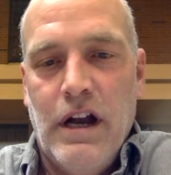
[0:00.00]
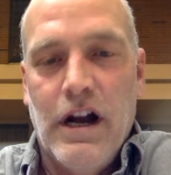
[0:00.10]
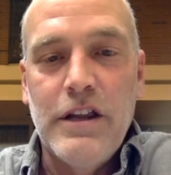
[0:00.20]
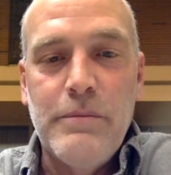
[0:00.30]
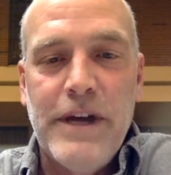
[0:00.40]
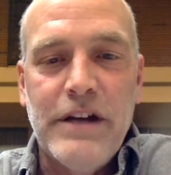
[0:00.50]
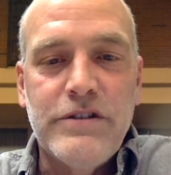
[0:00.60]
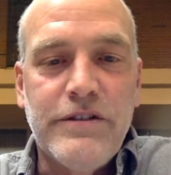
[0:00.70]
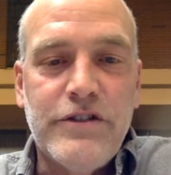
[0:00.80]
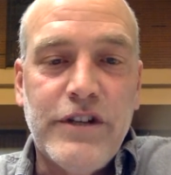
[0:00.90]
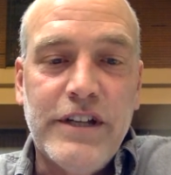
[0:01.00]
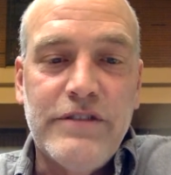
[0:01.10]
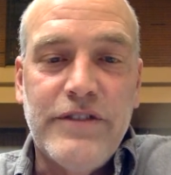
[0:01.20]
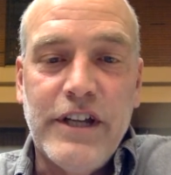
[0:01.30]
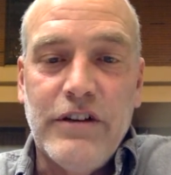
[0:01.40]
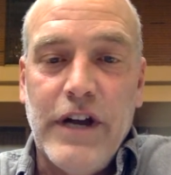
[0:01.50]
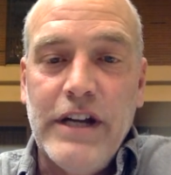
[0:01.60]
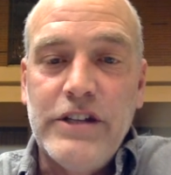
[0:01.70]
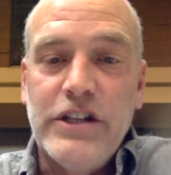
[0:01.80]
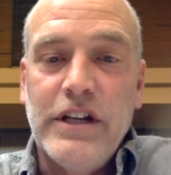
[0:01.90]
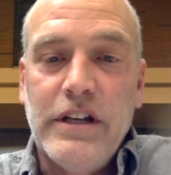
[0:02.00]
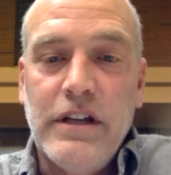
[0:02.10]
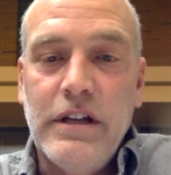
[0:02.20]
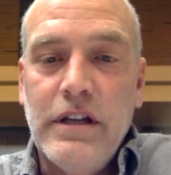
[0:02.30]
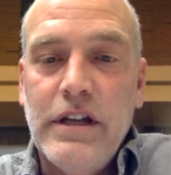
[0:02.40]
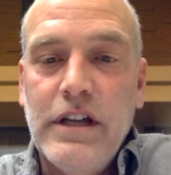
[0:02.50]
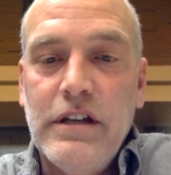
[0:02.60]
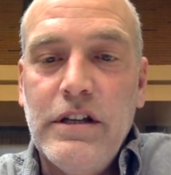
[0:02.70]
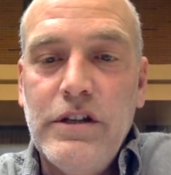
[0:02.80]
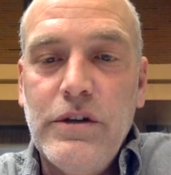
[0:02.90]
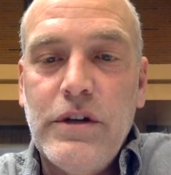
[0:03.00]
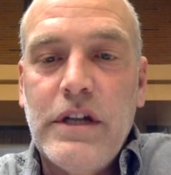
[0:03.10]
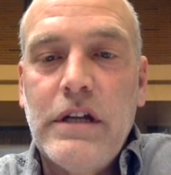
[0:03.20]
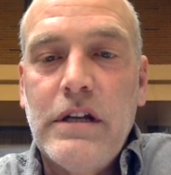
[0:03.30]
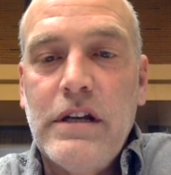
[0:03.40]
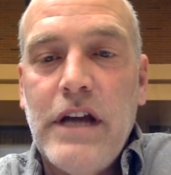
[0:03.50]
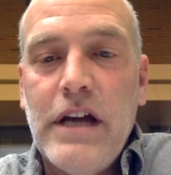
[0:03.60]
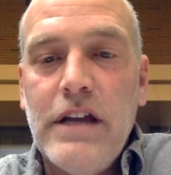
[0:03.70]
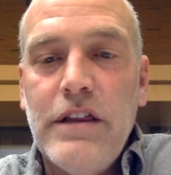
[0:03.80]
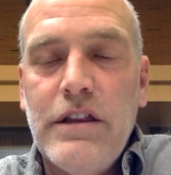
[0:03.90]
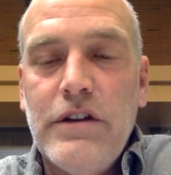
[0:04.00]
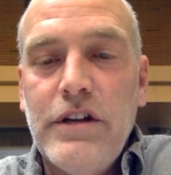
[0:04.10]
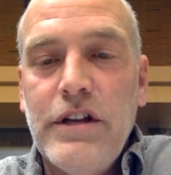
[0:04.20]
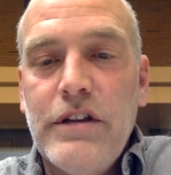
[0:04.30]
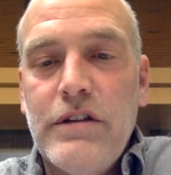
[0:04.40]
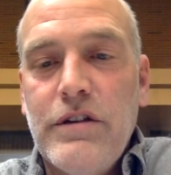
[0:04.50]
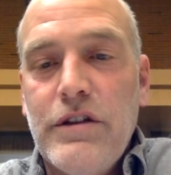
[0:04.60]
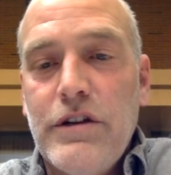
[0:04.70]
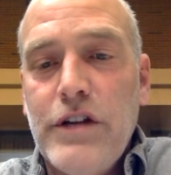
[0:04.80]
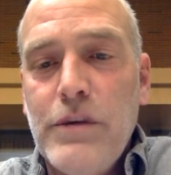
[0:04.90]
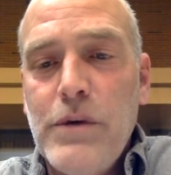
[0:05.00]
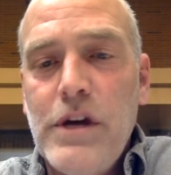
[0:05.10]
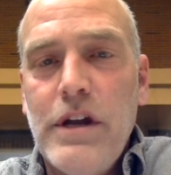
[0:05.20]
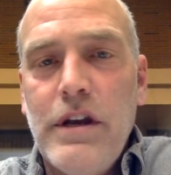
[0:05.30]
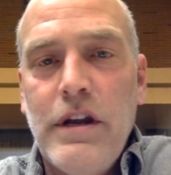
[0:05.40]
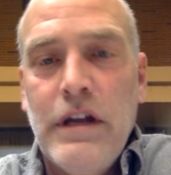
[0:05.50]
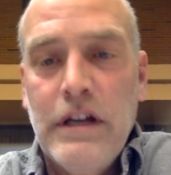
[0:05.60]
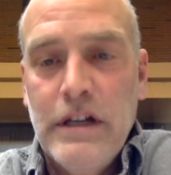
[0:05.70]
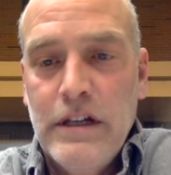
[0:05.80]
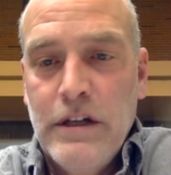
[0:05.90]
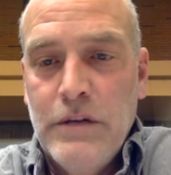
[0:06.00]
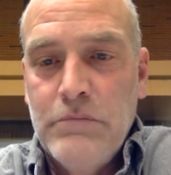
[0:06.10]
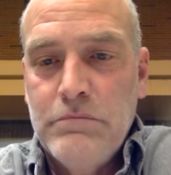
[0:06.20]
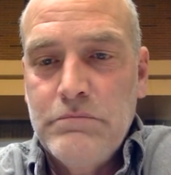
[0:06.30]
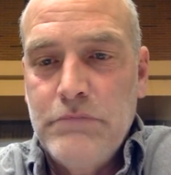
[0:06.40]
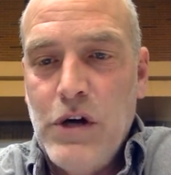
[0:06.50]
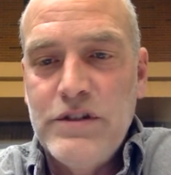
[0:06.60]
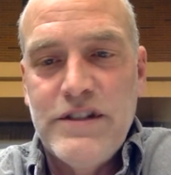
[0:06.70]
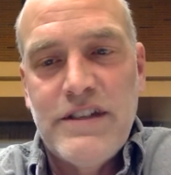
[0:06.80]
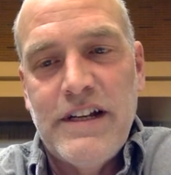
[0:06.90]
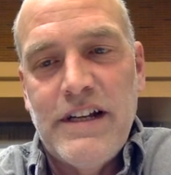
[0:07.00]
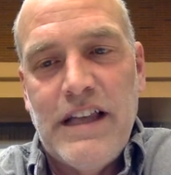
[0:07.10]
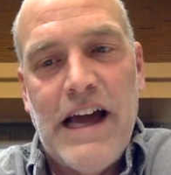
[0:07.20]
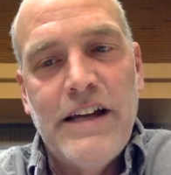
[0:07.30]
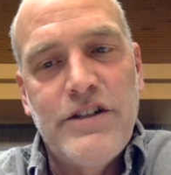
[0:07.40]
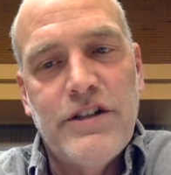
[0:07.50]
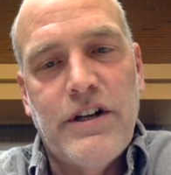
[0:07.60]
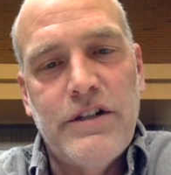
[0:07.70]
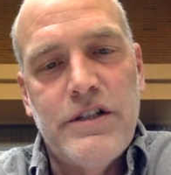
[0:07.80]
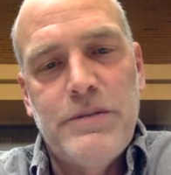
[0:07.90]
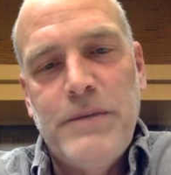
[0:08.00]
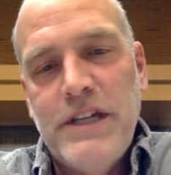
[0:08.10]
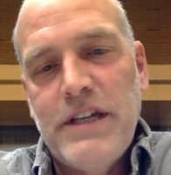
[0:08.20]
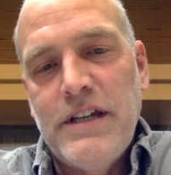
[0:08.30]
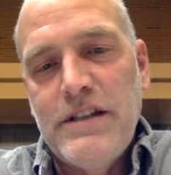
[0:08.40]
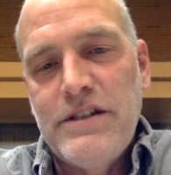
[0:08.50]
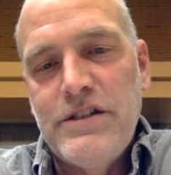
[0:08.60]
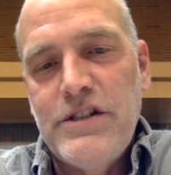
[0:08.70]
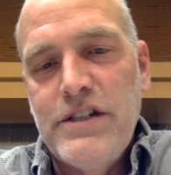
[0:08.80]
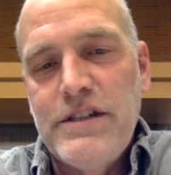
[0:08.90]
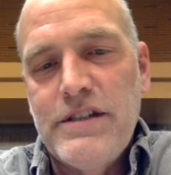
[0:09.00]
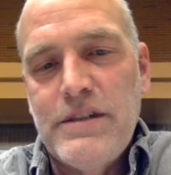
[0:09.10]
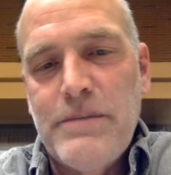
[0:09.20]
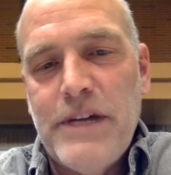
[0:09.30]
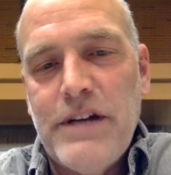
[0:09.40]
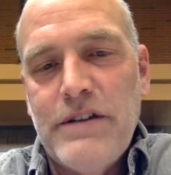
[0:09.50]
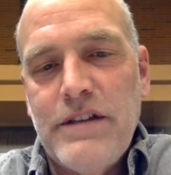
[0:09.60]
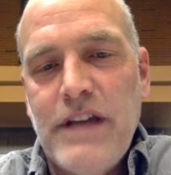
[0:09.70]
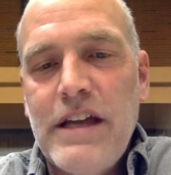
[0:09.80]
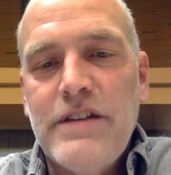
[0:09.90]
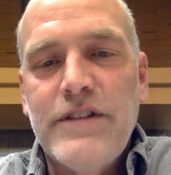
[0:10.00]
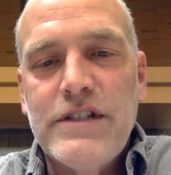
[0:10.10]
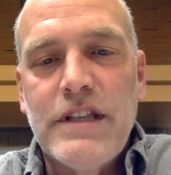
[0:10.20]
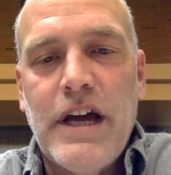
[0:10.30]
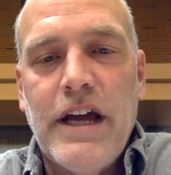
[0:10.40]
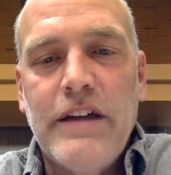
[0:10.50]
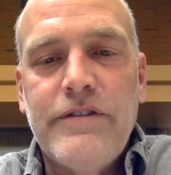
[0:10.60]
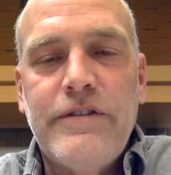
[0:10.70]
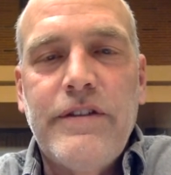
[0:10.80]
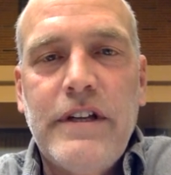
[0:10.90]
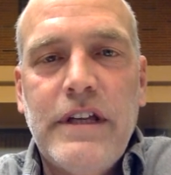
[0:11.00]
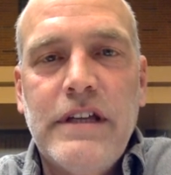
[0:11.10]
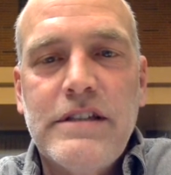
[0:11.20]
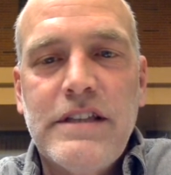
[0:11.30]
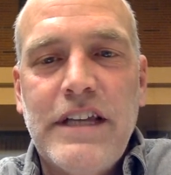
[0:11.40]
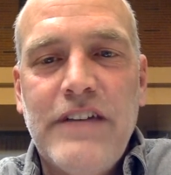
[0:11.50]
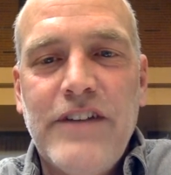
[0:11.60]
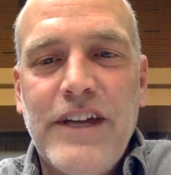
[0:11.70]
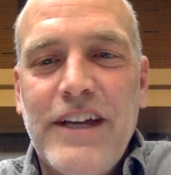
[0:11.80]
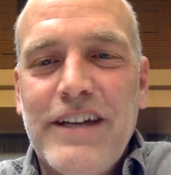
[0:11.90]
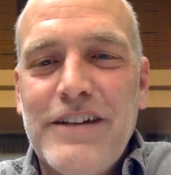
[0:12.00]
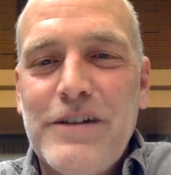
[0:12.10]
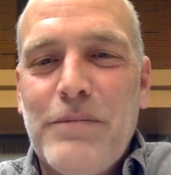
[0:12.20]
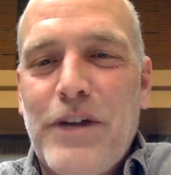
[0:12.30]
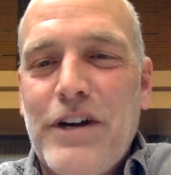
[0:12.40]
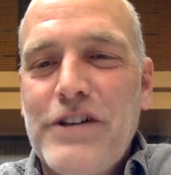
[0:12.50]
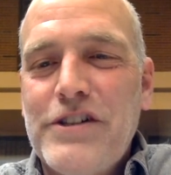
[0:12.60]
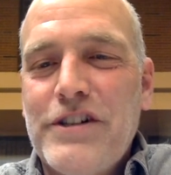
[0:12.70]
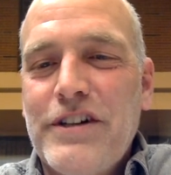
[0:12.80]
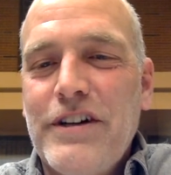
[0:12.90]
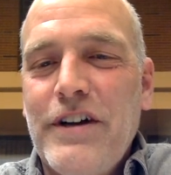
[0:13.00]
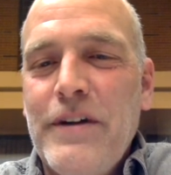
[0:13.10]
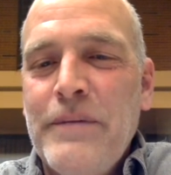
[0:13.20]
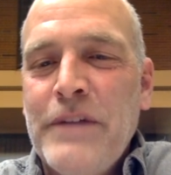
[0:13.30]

On the Mount of Transfiguration in Luke 9:30 through 31, Moses and Elijah are speaking to Jesus about the end of his life, his leaving and departure,